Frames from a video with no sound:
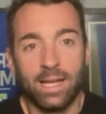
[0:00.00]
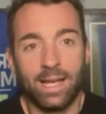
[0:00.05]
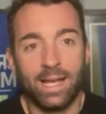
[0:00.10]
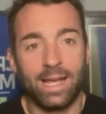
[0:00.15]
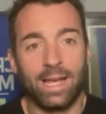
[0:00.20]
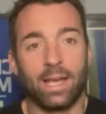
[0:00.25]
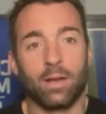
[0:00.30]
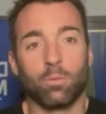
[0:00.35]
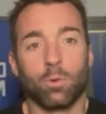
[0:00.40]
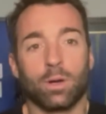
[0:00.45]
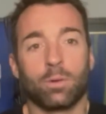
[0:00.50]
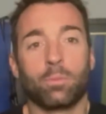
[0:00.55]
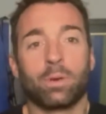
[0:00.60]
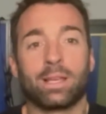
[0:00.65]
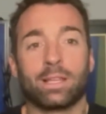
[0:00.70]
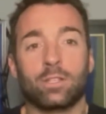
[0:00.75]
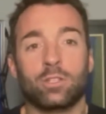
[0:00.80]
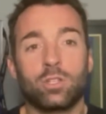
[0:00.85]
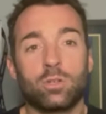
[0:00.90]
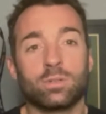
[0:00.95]
And what we
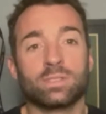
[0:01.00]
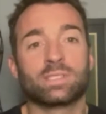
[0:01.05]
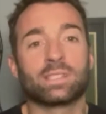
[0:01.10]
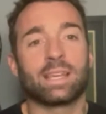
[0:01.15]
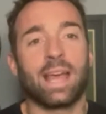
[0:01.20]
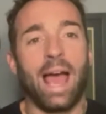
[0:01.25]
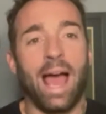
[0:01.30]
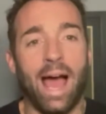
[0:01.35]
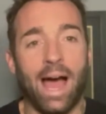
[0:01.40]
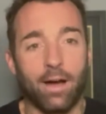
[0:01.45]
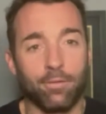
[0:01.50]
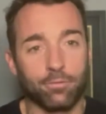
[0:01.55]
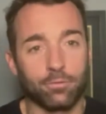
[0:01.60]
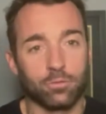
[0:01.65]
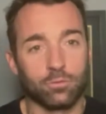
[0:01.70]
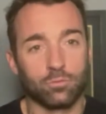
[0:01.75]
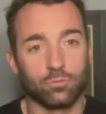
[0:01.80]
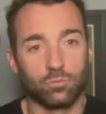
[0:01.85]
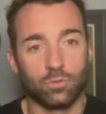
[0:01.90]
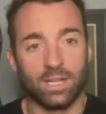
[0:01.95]
can do is calf
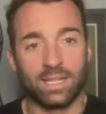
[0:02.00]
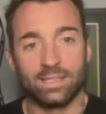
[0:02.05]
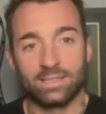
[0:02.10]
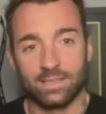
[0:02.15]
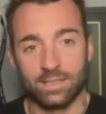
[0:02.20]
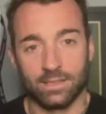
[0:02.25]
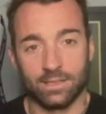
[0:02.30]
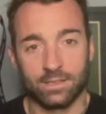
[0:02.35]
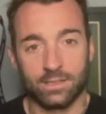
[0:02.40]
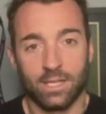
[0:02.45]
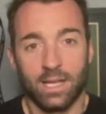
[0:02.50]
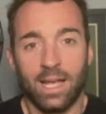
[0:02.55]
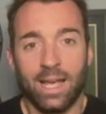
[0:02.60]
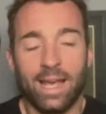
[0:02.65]
raises.